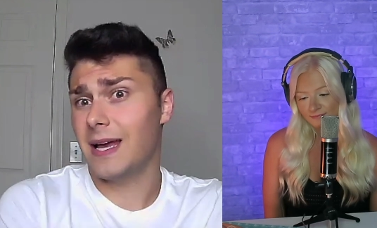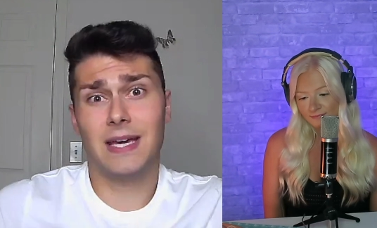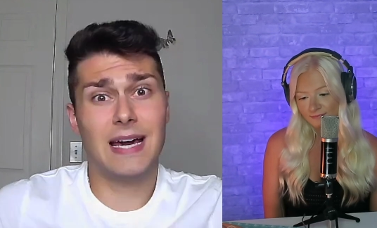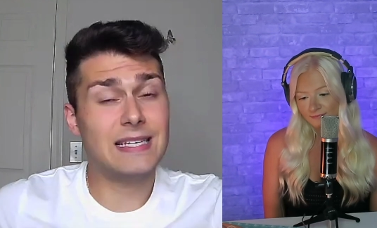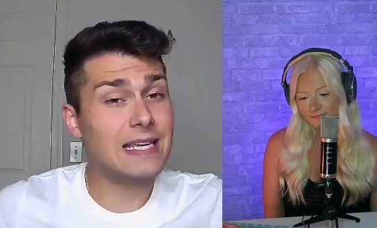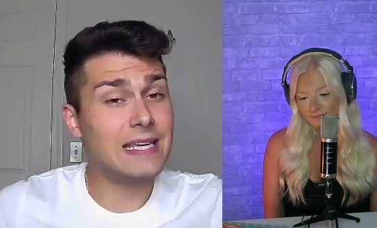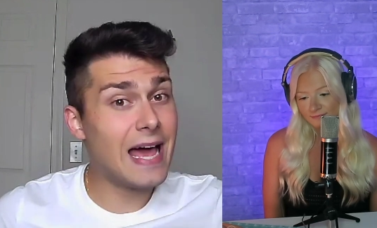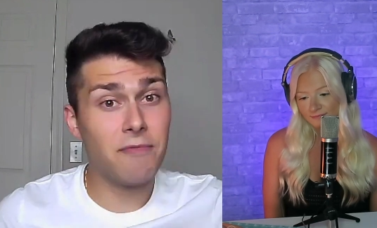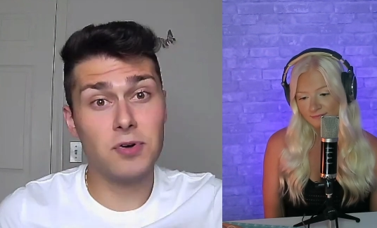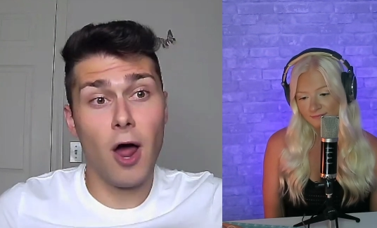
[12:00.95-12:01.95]
Speaker 1: because you
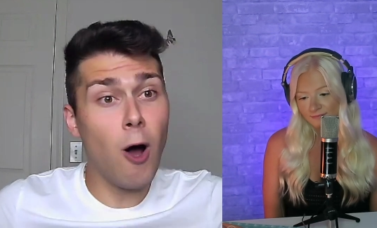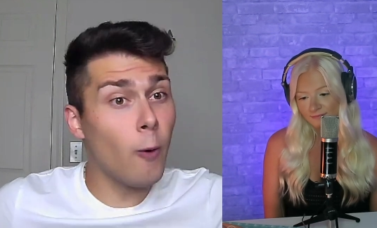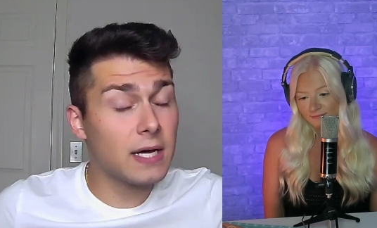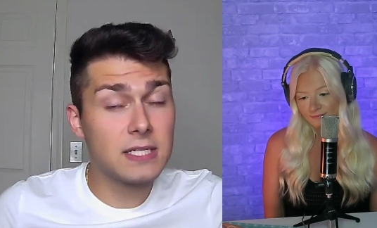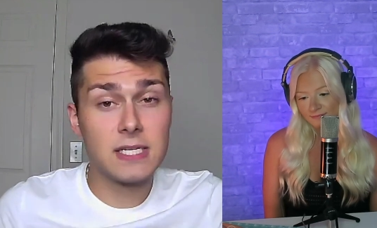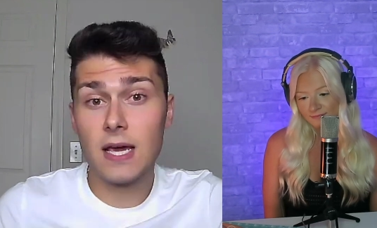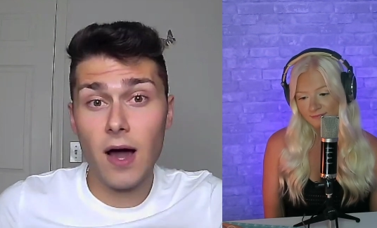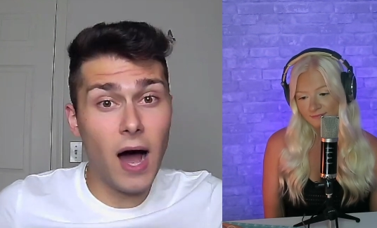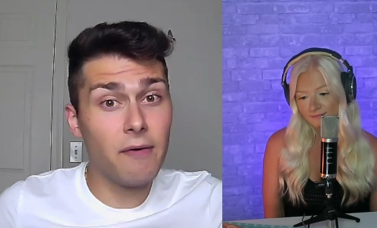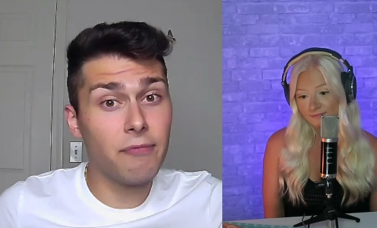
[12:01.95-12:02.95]
never know, it could take
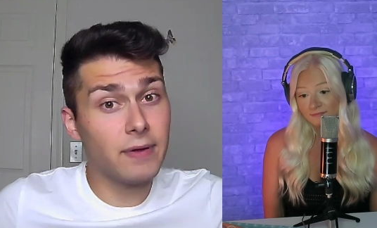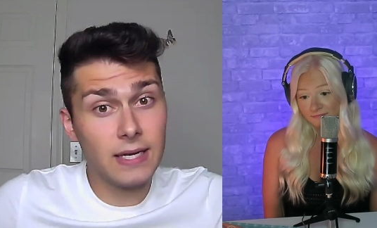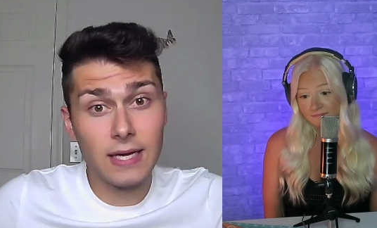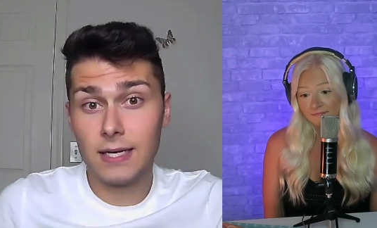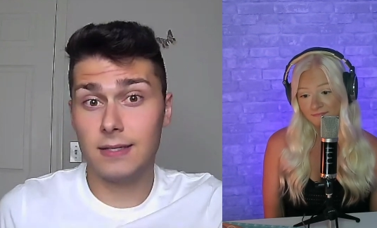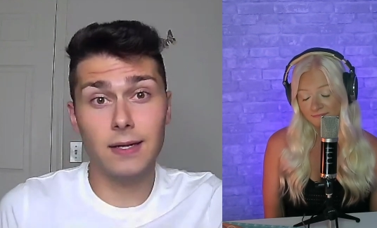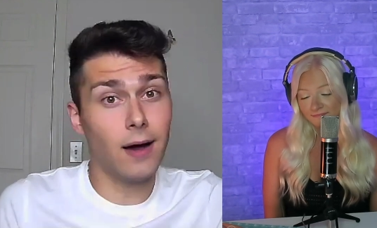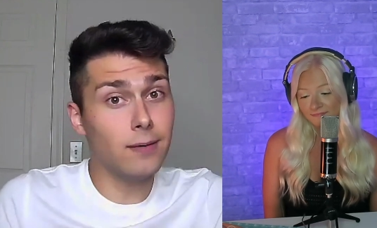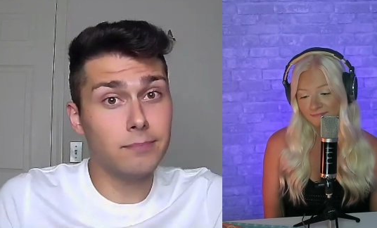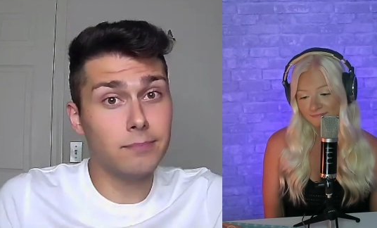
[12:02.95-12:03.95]
off and it could, you
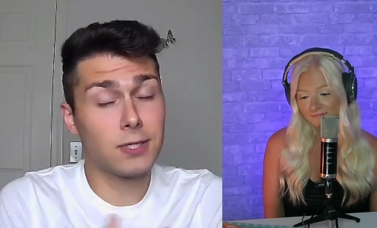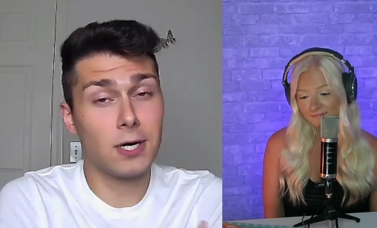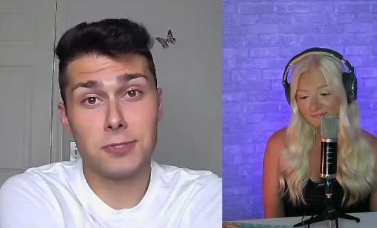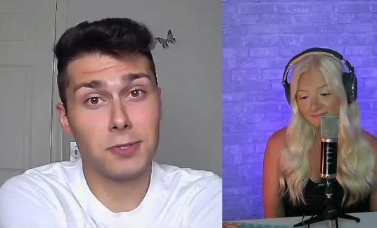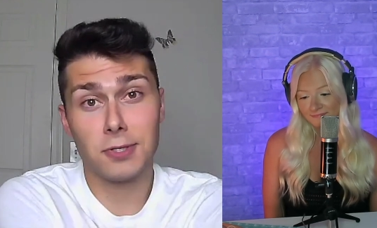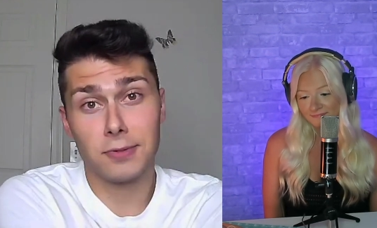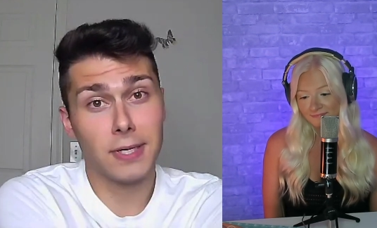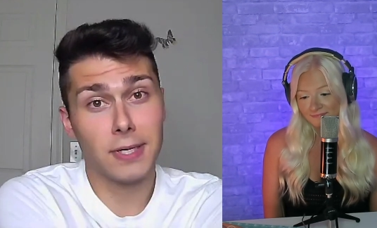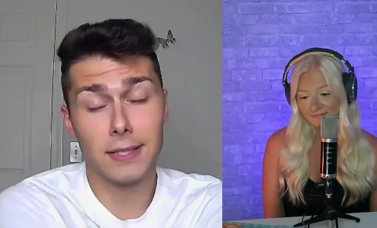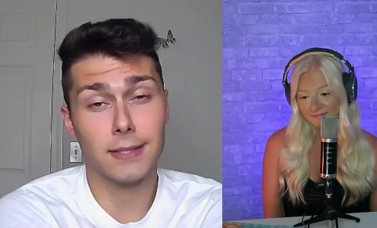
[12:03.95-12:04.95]
know, be turned into a
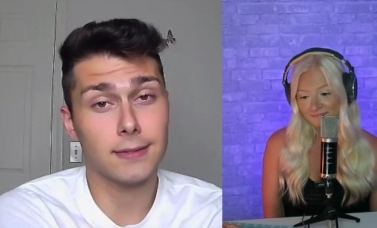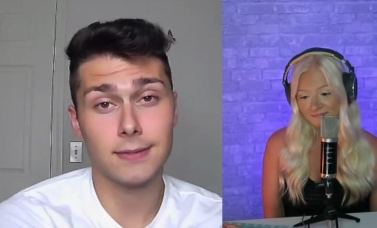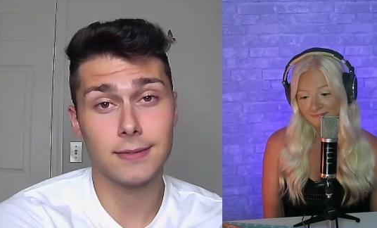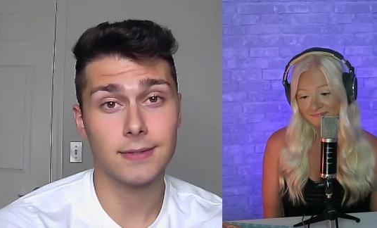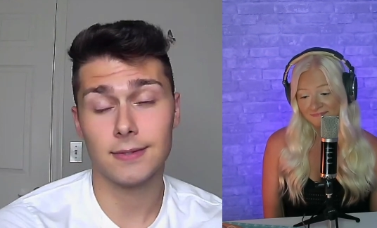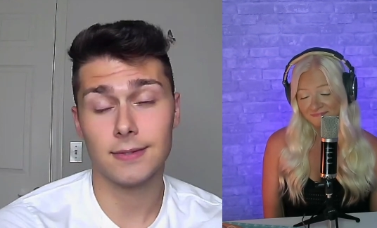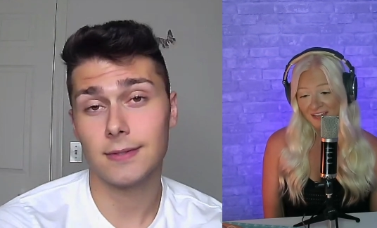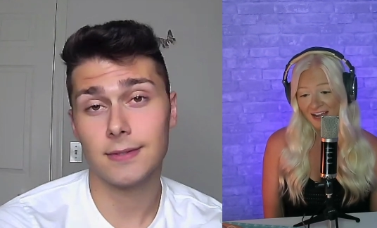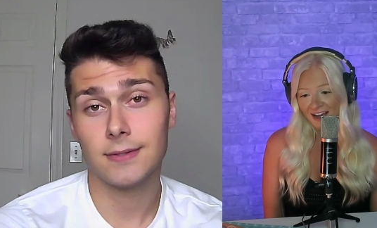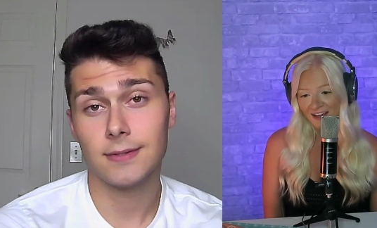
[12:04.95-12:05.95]
career.
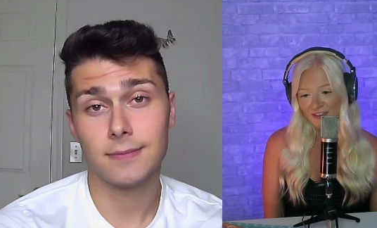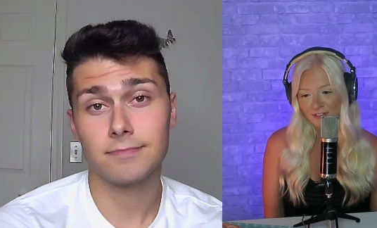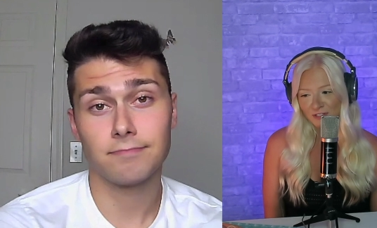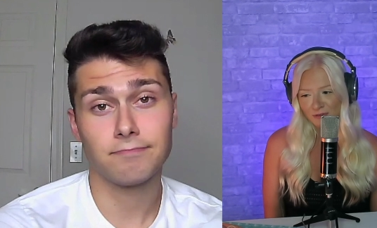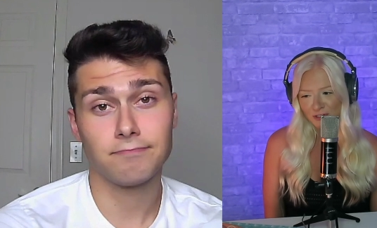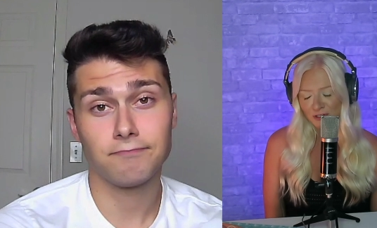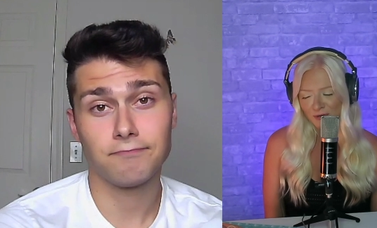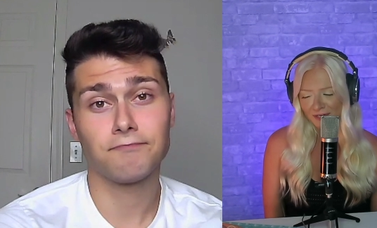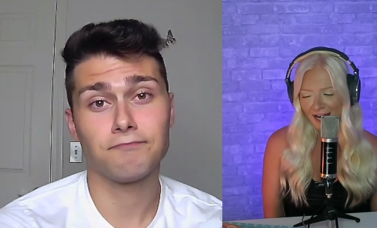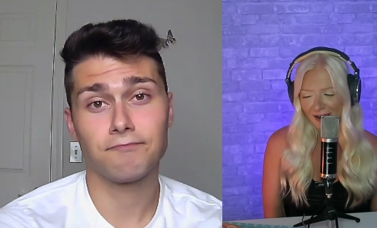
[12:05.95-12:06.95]
Speaker 2: Yeah, that's so
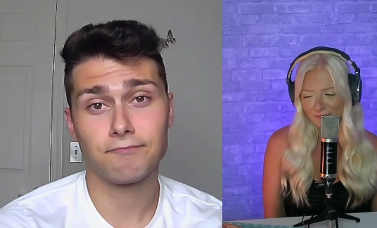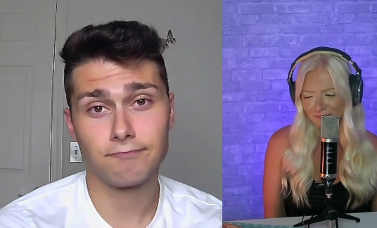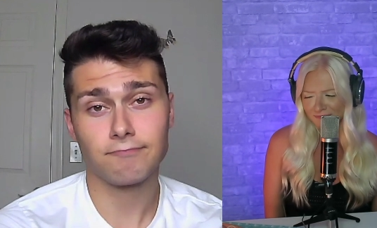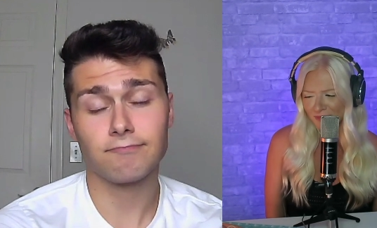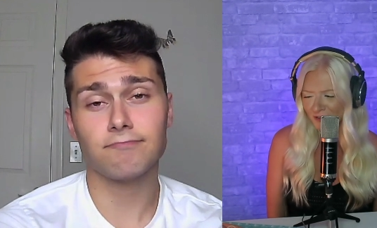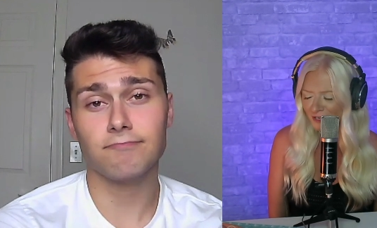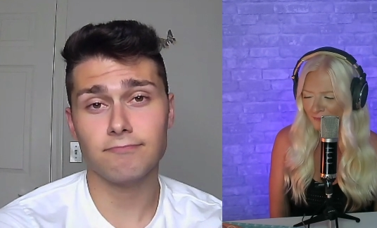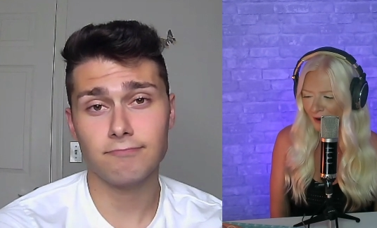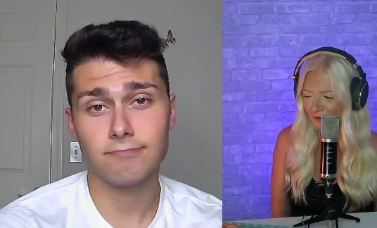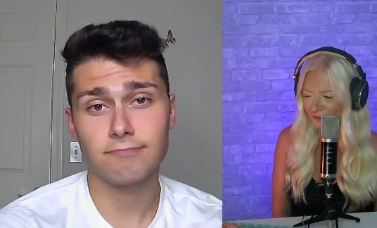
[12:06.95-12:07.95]
true. And I'm thinking
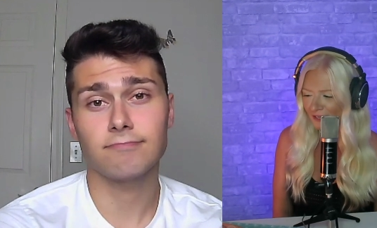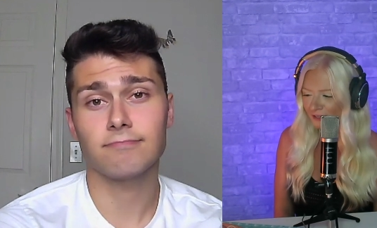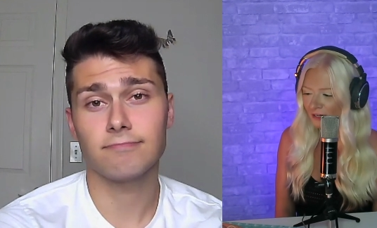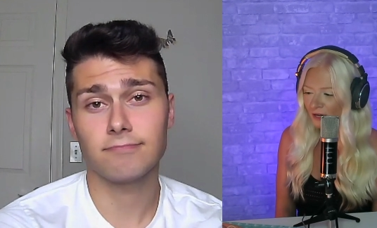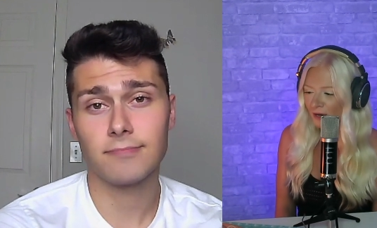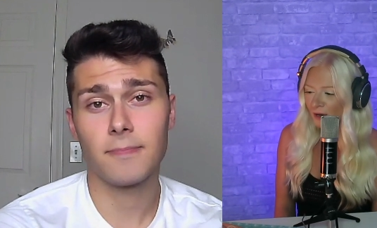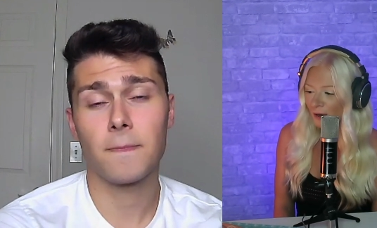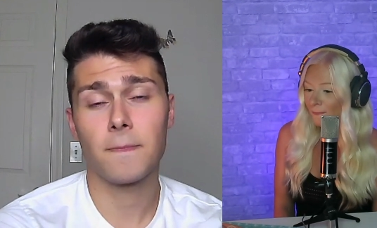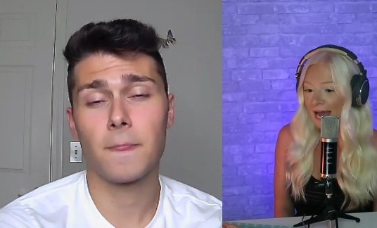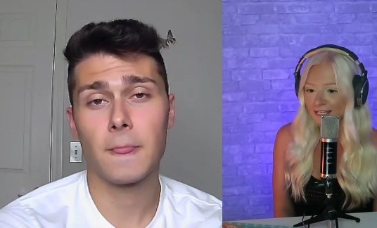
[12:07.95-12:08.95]
about it, like,
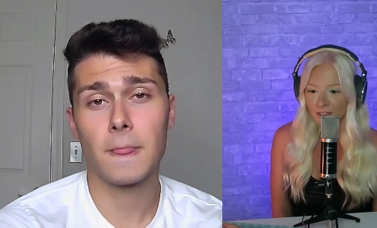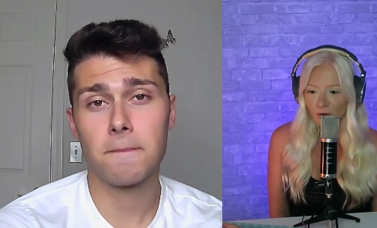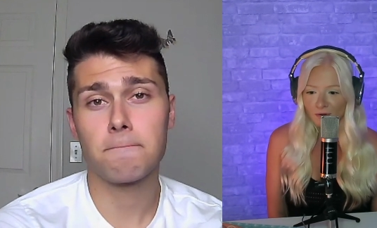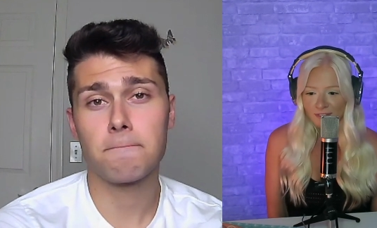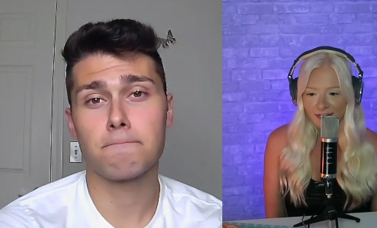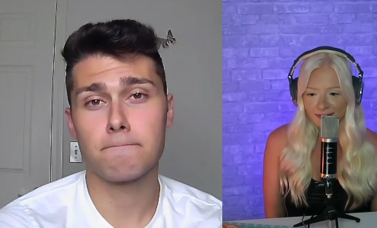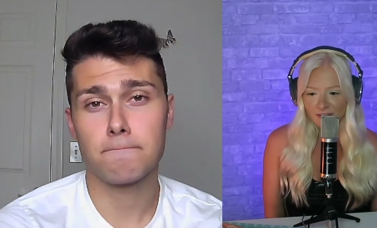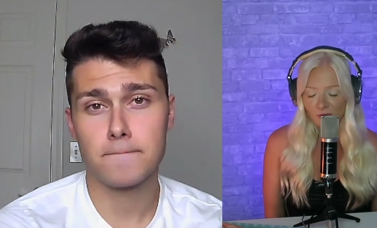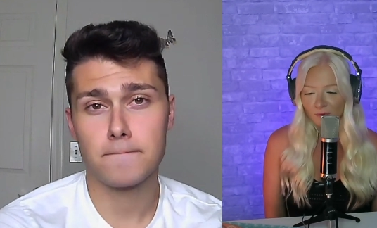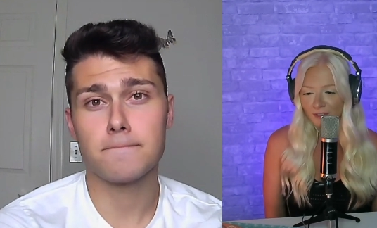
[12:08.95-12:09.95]
back in the old
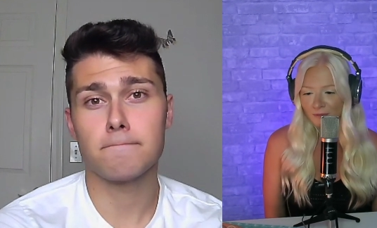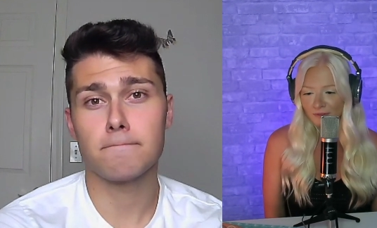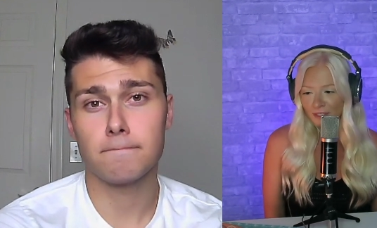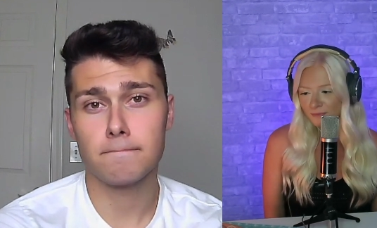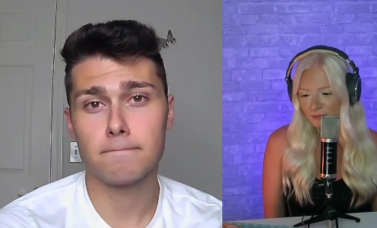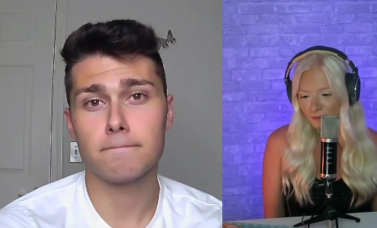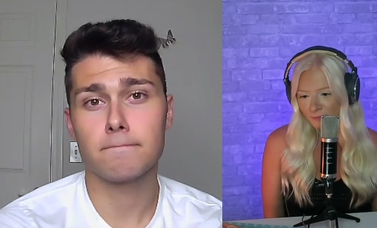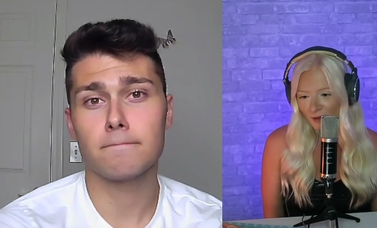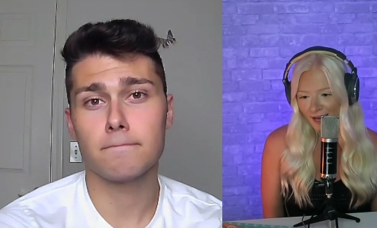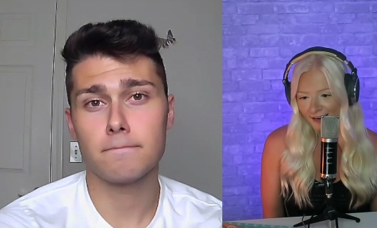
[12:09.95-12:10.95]
days, only limited
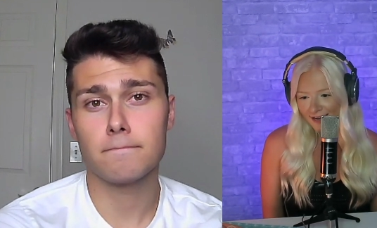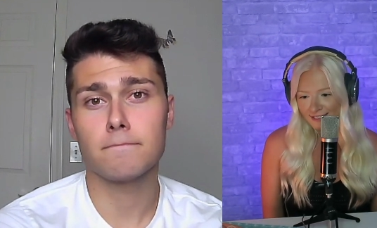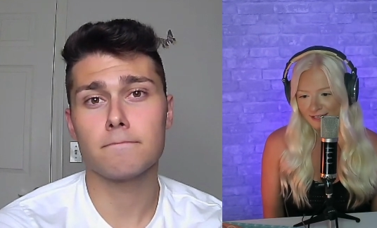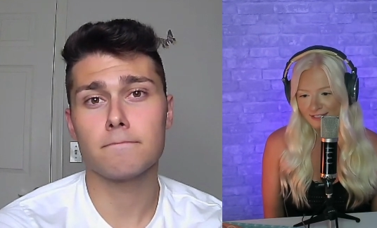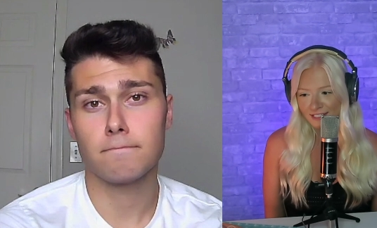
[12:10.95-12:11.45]
people had access